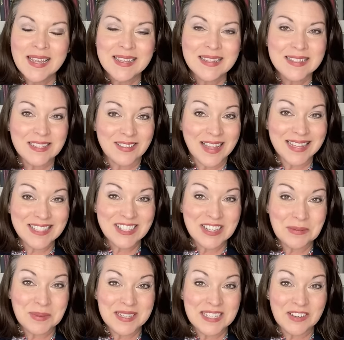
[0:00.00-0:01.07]
So that's going
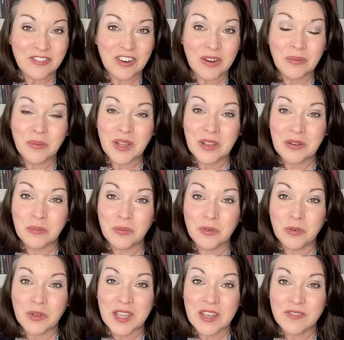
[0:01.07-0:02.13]
to be different. It
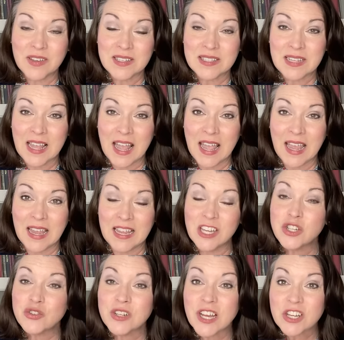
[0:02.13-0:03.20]
will give us a
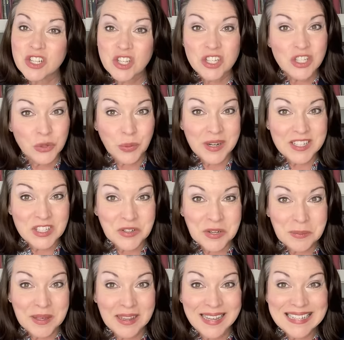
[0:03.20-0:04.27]
introduction to what it's going to
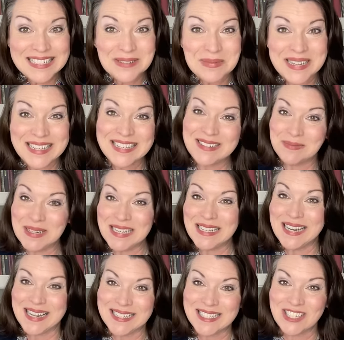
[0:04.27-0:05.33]
be like to be empty
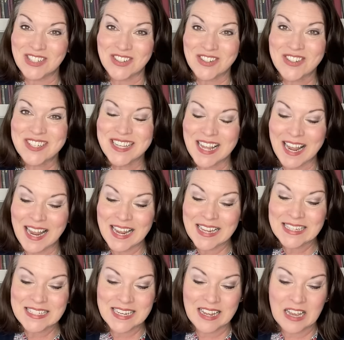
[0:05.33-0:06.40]
nesters.
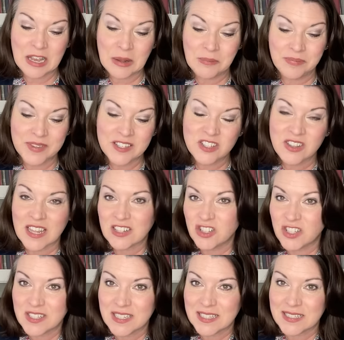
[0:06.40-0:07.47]
And um, it, that's
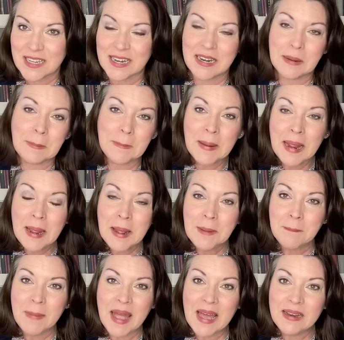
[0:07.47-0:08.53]
just exciting.
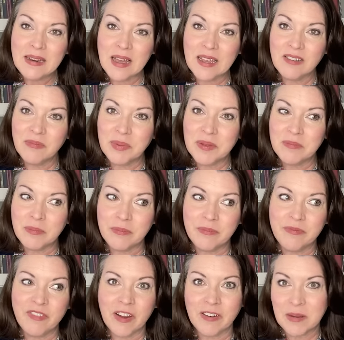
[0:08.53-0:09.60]
Matt and I have been
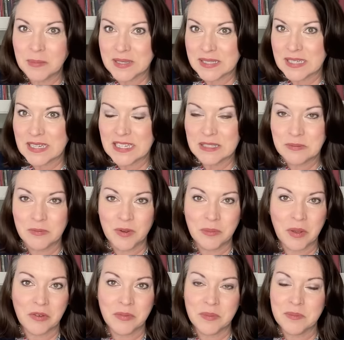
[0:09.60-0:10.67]
very busy. He's, we've
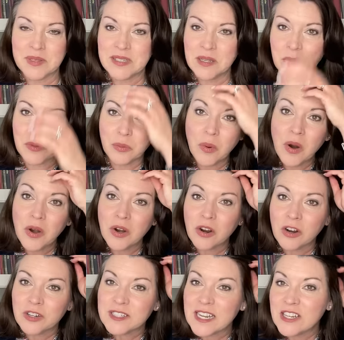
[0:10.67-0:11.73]
both been busy with work,
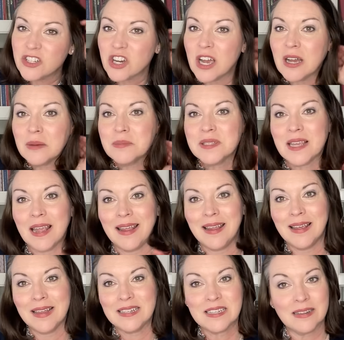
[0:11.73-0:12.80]
our day jobs,
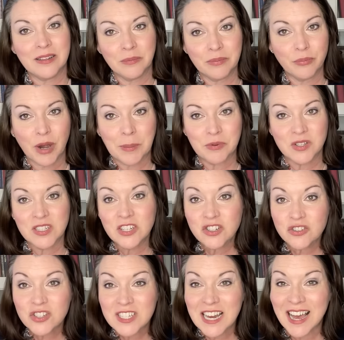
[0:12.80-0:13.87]
and Proper Stitcher
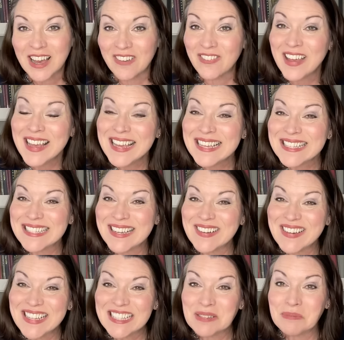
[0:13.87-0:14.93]
stuff. So
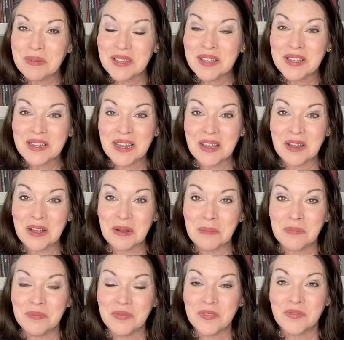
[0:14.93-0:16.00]
it's been
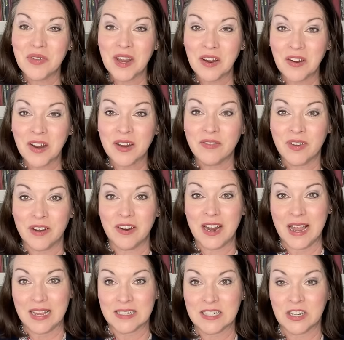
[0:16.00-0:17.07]
um, very, very
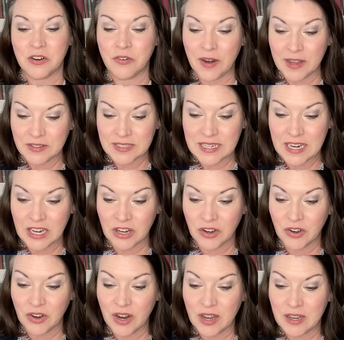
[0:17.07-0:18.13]
hectic around
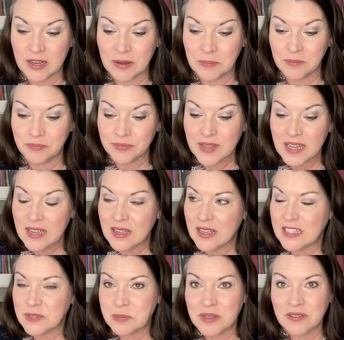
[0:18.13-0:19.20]
here. Um,
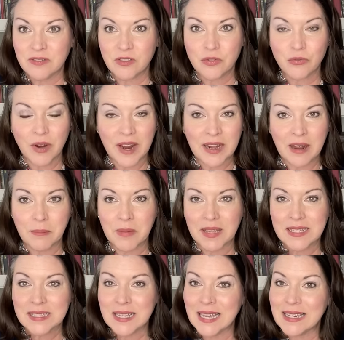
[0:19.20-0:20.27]
it's been great. I'm
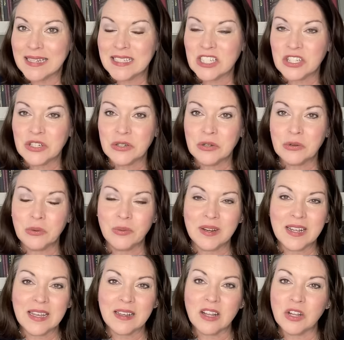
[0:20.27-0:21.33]
excited to
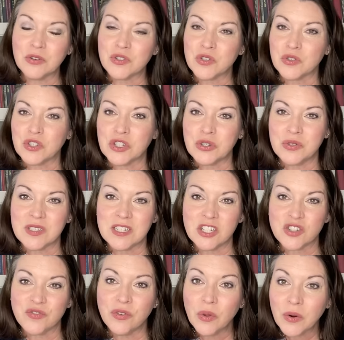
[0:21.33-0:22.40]
get closer to Stitch
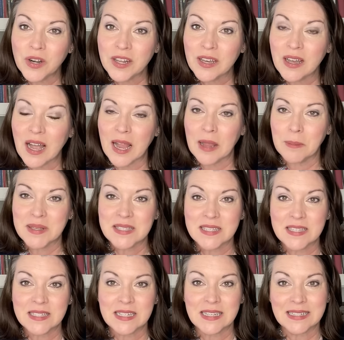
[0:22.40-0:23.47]
Florida. I am
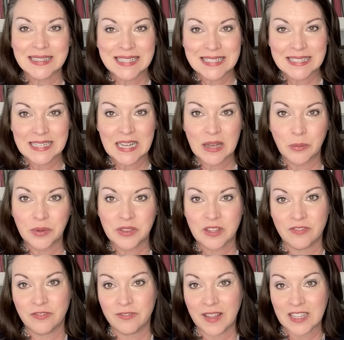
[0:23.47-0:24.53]
assisting Alicia with the
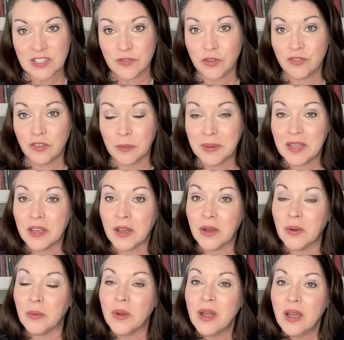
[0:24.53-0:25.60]
Fanciful
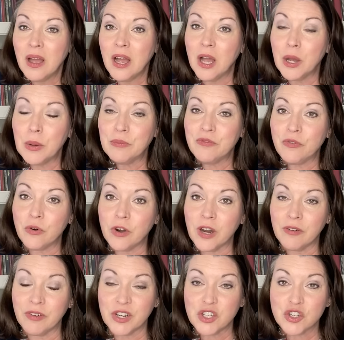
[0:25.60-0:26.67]
Flamingo um, for a
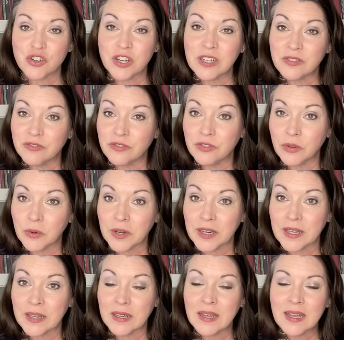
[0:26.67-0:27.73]
retreat in
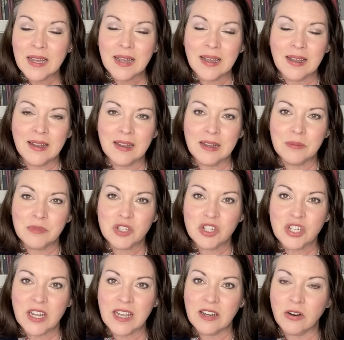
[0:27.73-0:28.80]
Florida. Um,
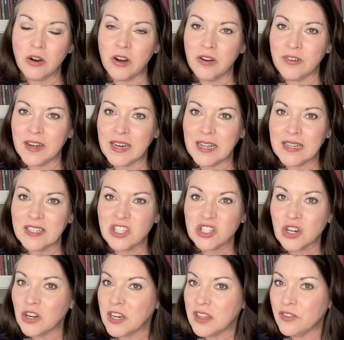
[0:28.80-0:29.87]
she had already
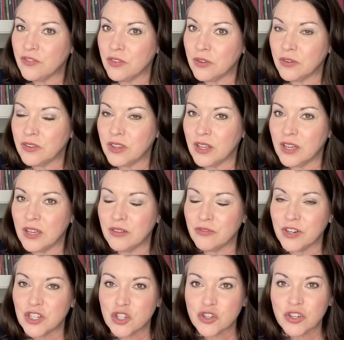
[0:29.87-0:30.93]
started the, the
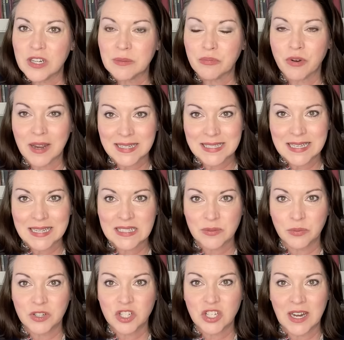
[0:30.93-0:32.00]
retreat process
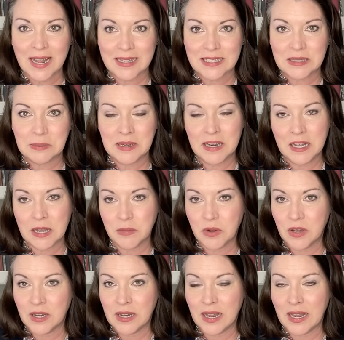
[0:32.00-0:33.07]
when she asked me to come
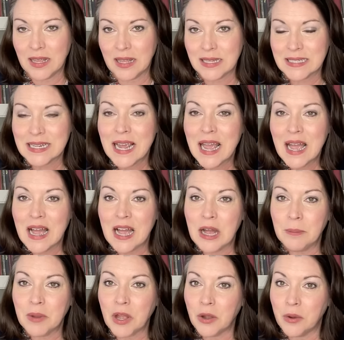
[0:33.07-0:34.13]
on and
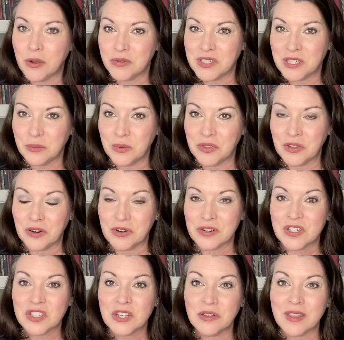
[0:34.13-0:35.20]
um, co-host it with her.
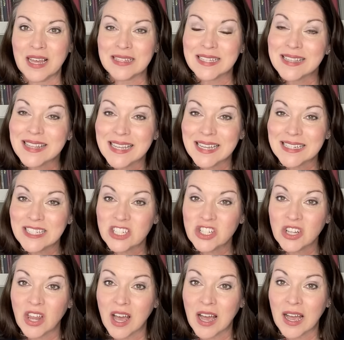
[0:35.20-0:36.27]
So that's at the end of
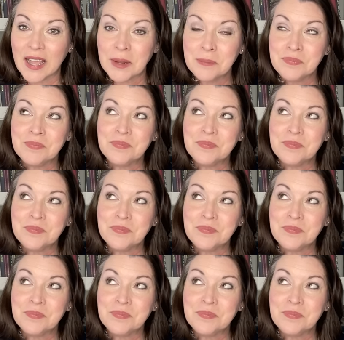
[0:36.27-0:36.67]
July.